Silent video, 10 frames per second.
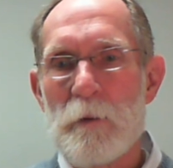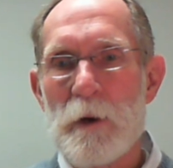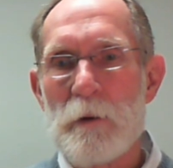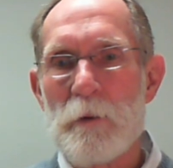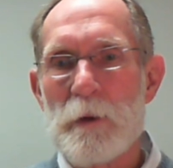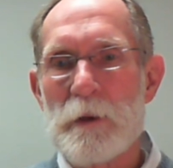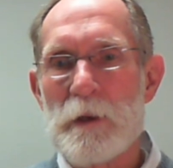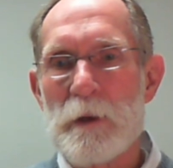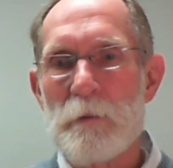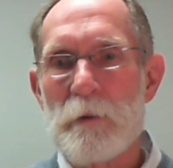Well, we
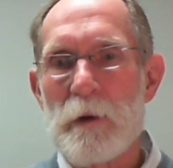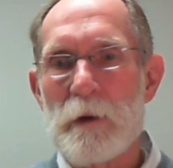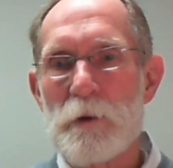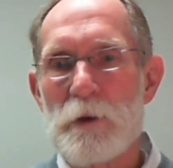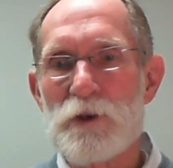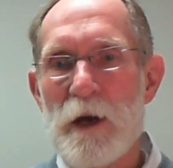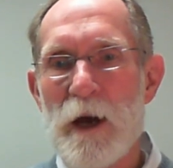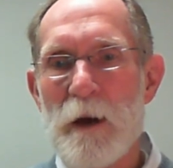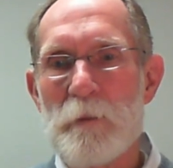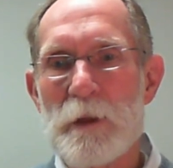did a, a good
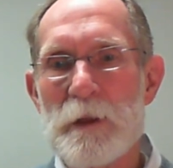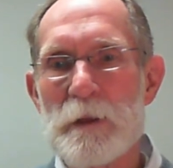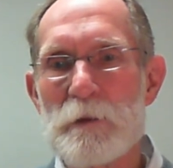job, but